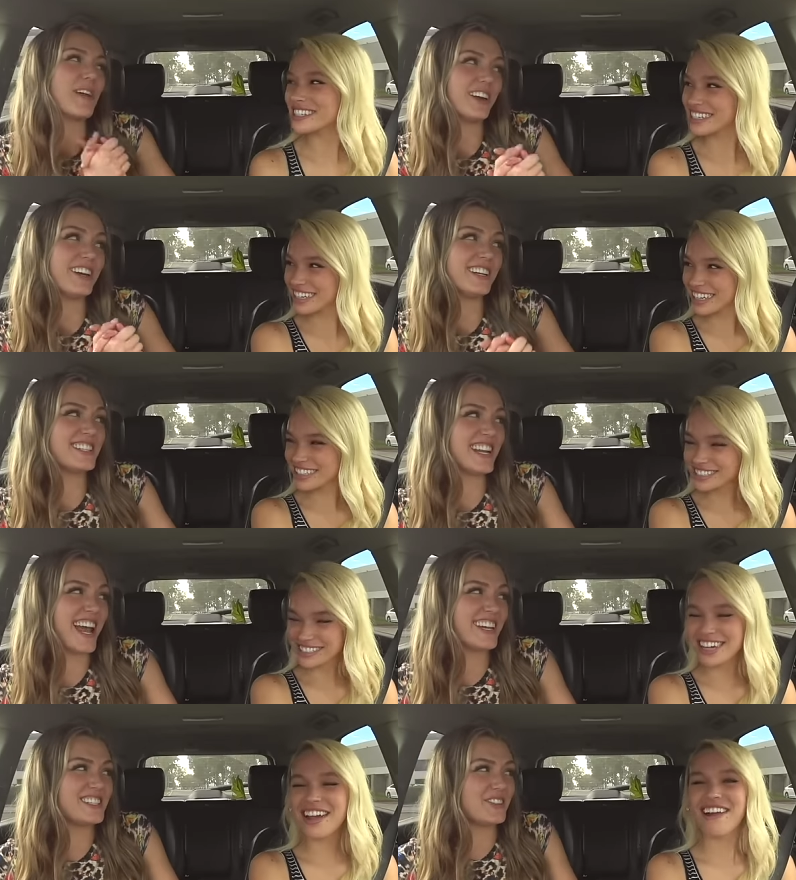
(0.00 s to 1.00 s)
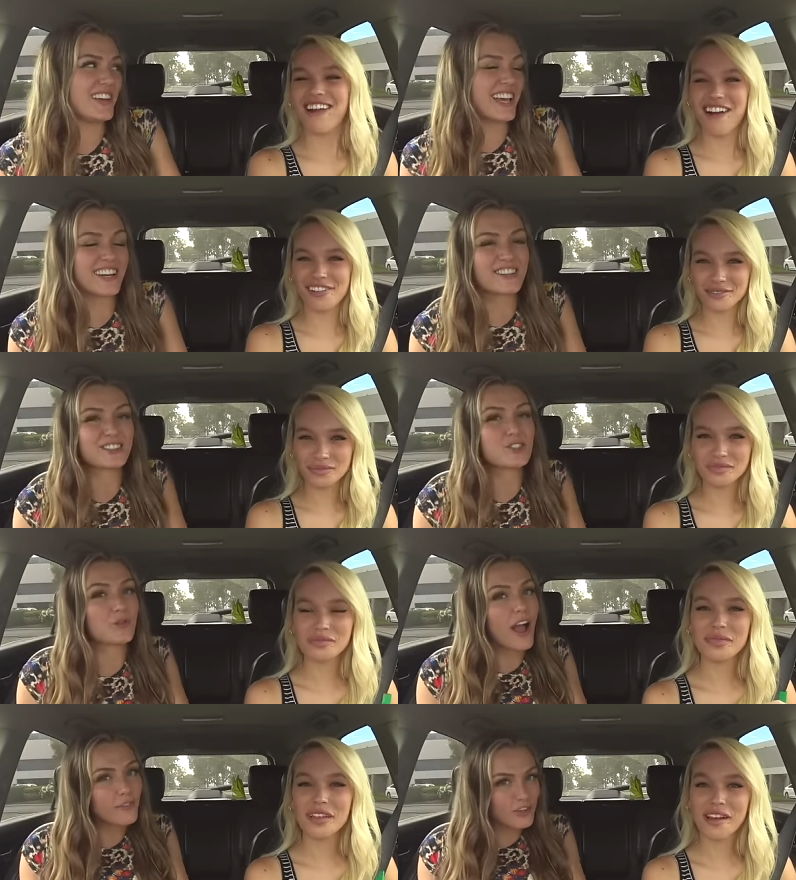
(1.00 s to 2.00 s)
Speaker 1: We are here today doing another
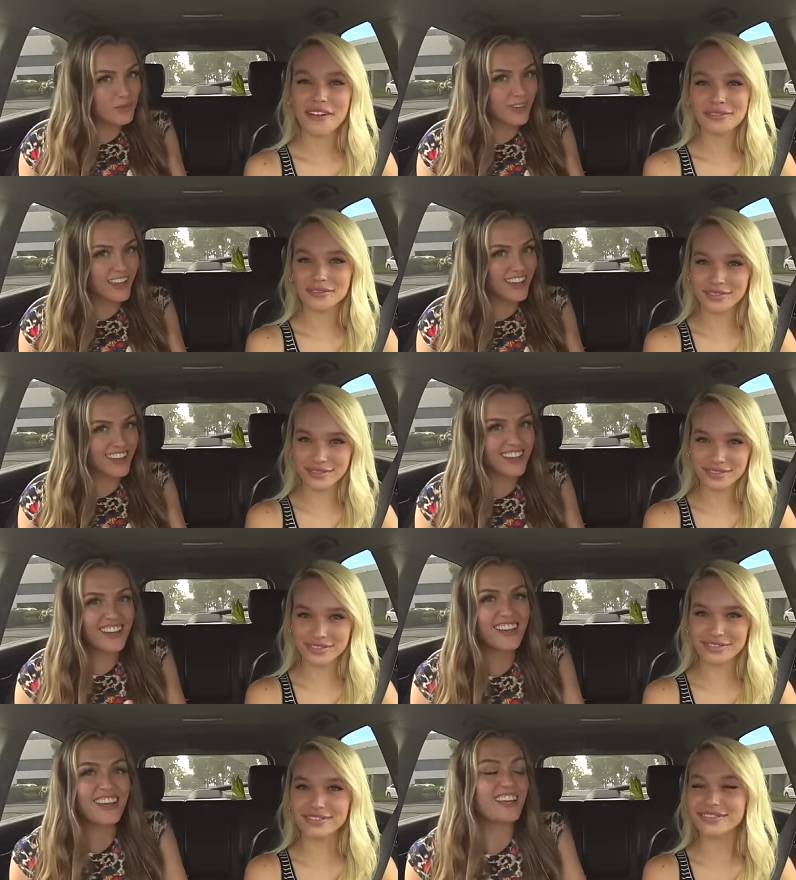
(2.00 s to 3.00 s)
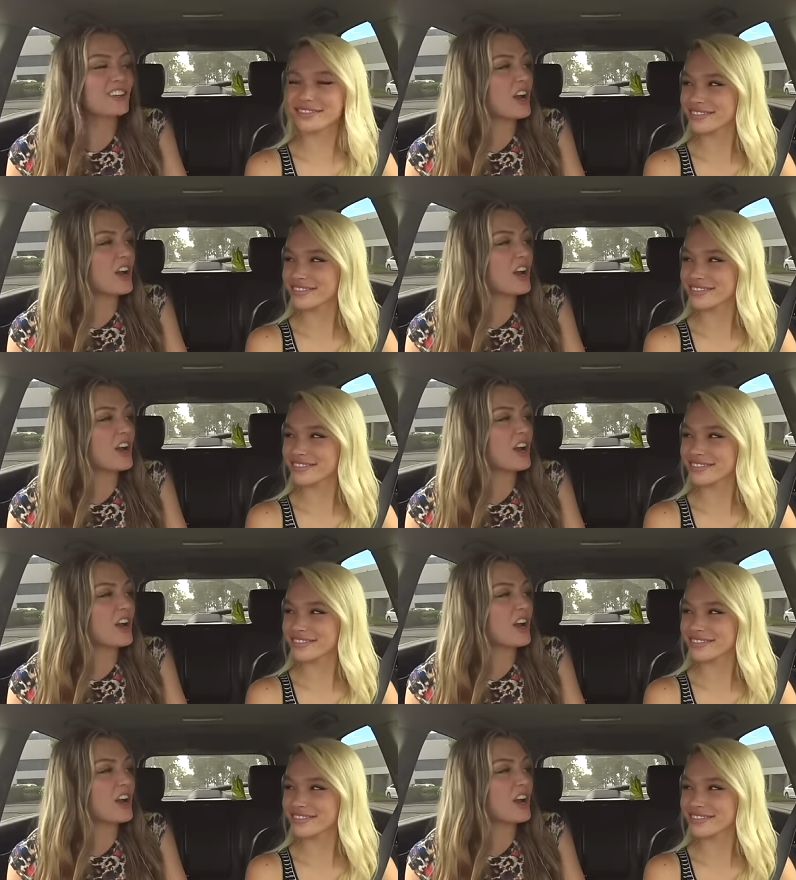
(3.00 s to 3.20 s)
drive with me. You